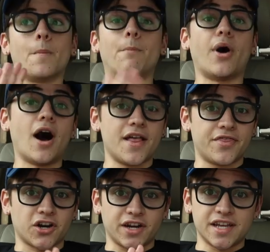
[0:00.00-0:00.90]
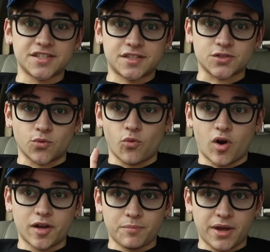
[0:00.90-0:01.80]
But there is this
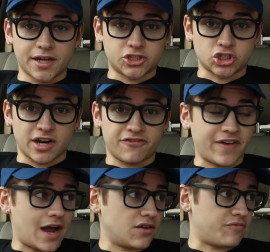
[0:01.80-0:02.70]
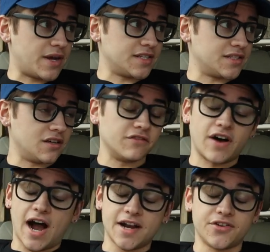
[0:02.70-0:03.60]
one picture I found of myself.
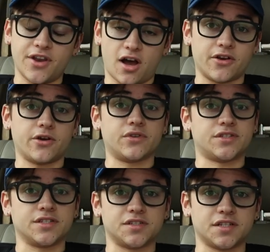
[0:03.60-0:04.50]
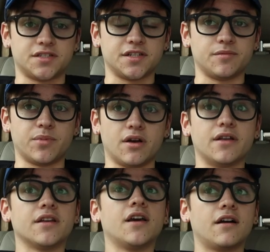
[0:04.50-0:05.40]
I did not know this existed,
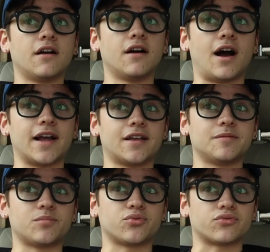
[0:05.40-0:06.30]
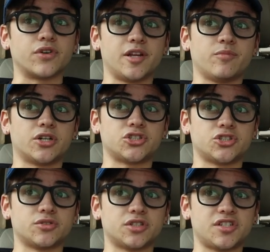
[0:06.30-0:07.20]
but I can pretty
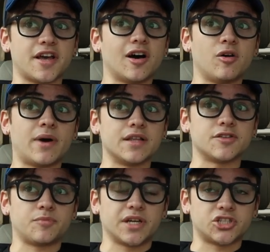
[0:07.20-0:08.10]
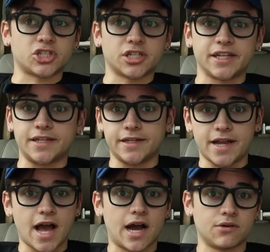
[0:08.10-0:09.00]
much tell by this picture,
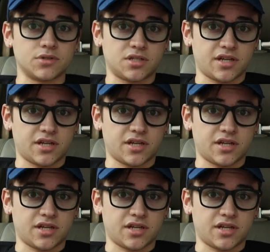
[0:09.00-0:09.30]
yeah, I was